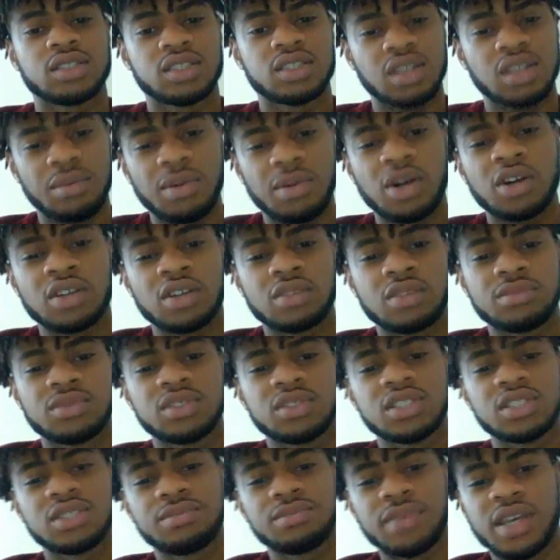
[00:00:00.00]
Some
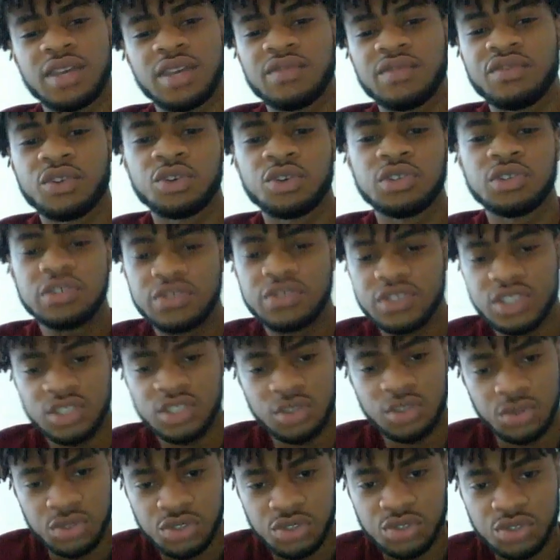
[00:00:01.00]
arguments may involve
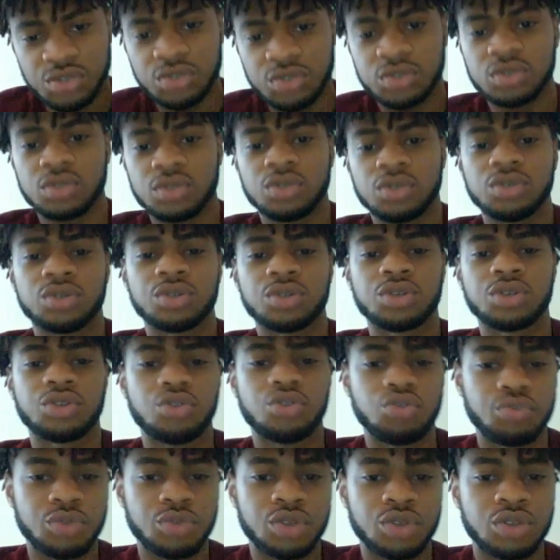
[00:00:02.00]
social or
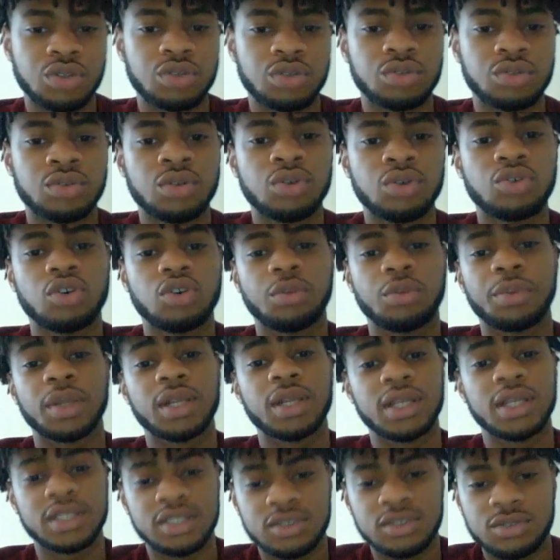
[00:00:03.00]
human or
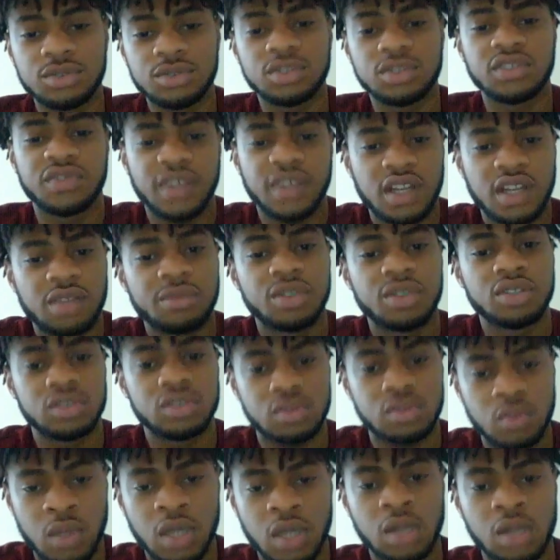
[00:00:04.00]
political development
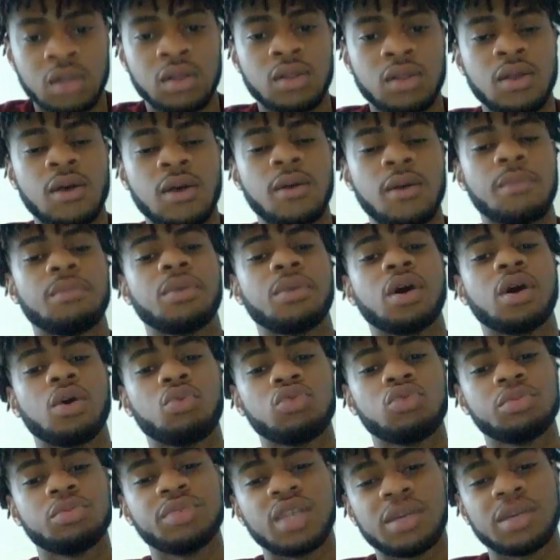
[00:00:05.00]
as well, but
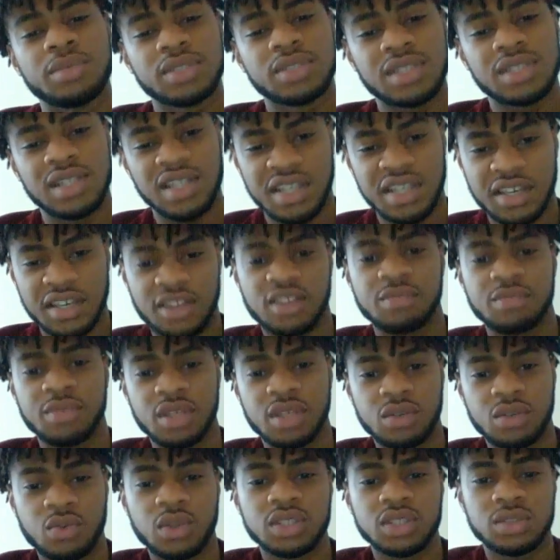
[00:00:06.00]
we'll be able to link them
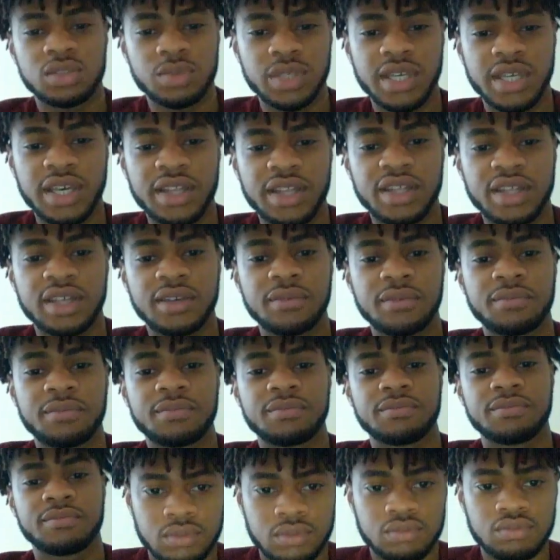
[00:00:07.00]
in once we get there.
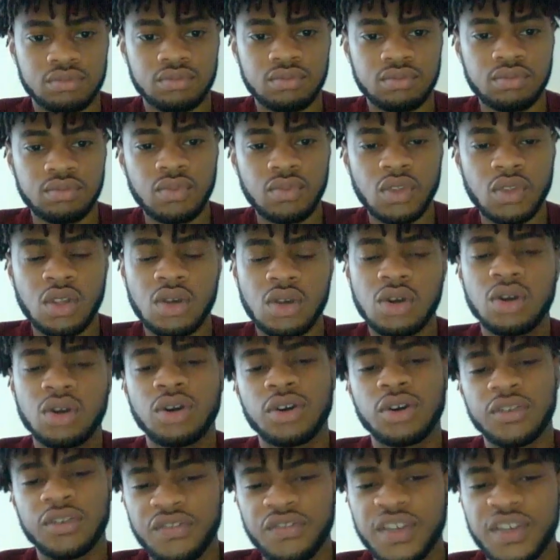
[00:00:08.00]

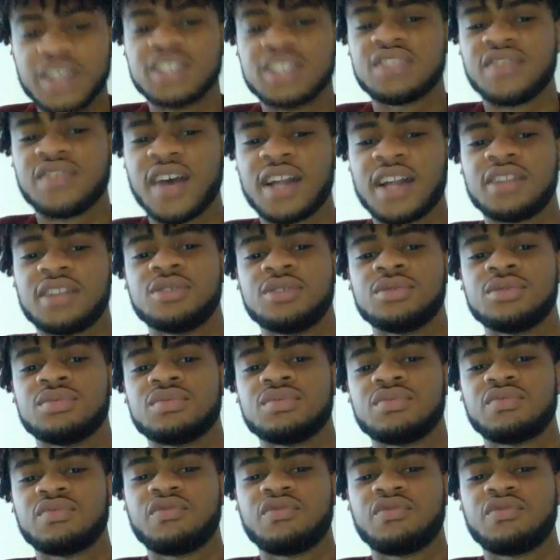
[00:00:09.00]
On face value,